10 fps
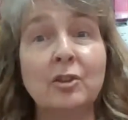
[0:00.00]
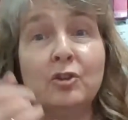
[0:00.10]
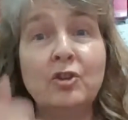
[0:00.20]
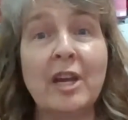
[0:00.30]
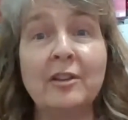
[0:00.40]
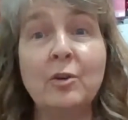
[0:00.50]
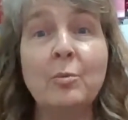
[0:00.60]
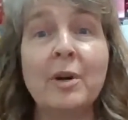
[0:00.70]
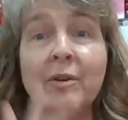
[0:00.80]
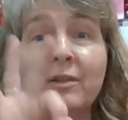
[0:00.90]

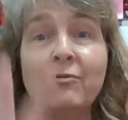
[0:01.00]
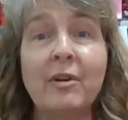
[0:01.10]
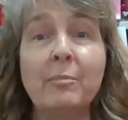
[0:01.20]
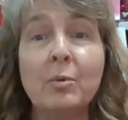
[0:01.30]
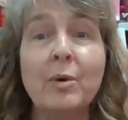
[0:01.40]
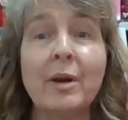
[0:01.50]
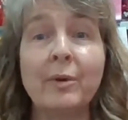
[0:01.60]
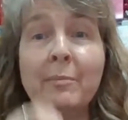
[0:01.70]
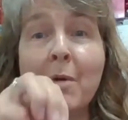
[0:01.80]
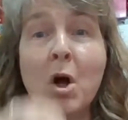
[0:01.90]
January,
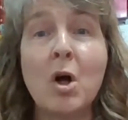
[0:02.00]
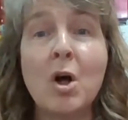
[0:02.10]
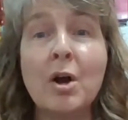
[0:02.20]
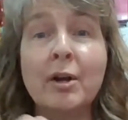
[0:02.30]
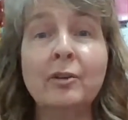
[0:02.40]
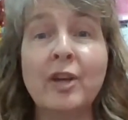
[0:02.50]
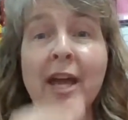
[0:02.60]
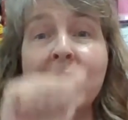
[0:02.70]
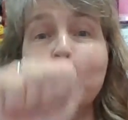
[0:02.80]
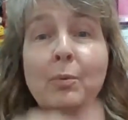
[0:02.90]
February, March,
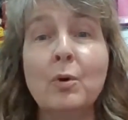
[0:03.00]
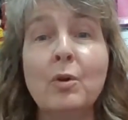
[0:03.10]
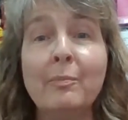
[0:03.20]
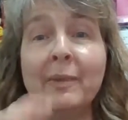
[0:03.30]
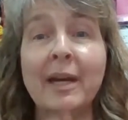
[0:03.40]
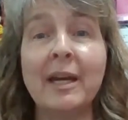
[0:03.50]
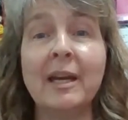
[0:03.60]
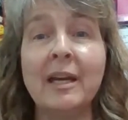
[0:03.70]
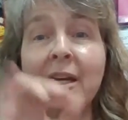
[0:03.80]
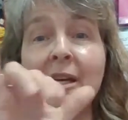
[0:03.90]
April,
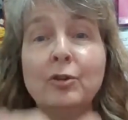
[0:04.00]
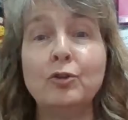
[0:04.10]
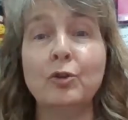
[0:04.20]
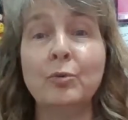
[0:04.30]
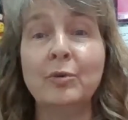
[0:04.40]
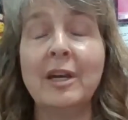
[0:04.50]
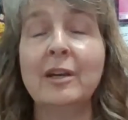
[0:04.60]
May, June,